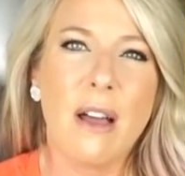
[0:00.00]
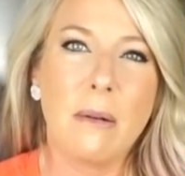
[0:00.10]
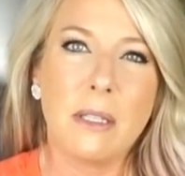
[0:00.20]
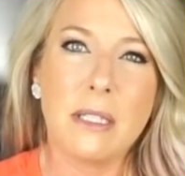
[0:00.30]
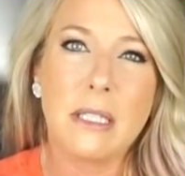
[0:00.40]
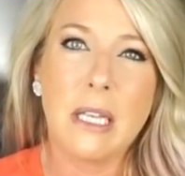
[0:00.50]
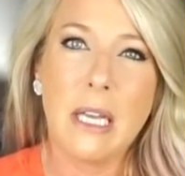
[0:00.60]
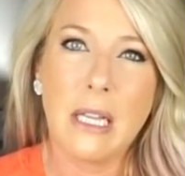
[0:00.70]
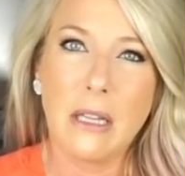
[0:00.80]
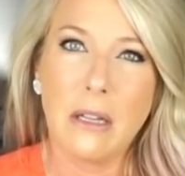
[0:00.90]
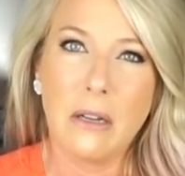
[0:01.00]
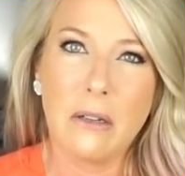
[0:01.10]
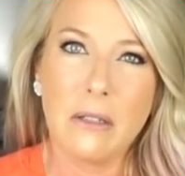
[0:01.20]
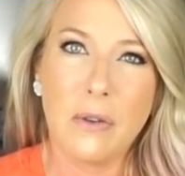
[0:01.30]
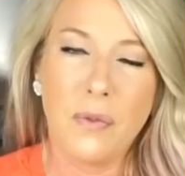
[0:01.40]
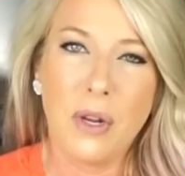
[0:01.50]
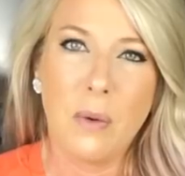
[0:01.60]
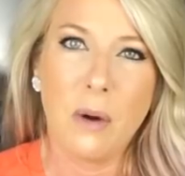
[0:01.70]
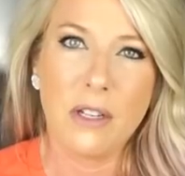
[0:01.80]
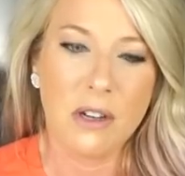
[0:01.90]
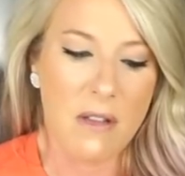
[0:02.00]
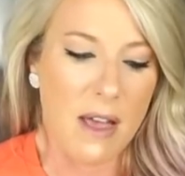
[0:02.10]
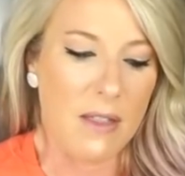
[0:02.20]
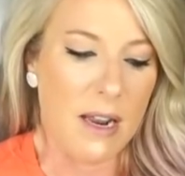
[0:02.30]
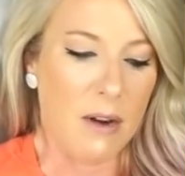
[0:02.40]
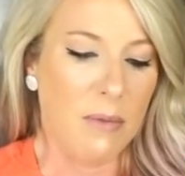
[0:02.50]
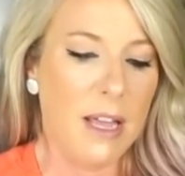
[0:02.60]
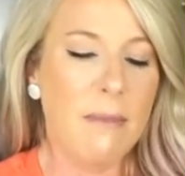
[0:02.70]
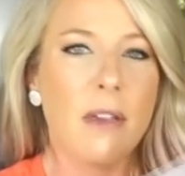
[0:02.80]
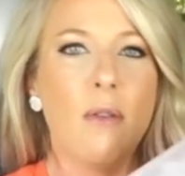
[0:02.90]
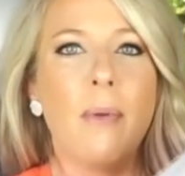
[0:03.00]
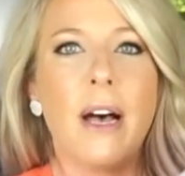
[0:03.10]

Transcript: That was hella long, so if you didn't watch all that, then I don't blame you.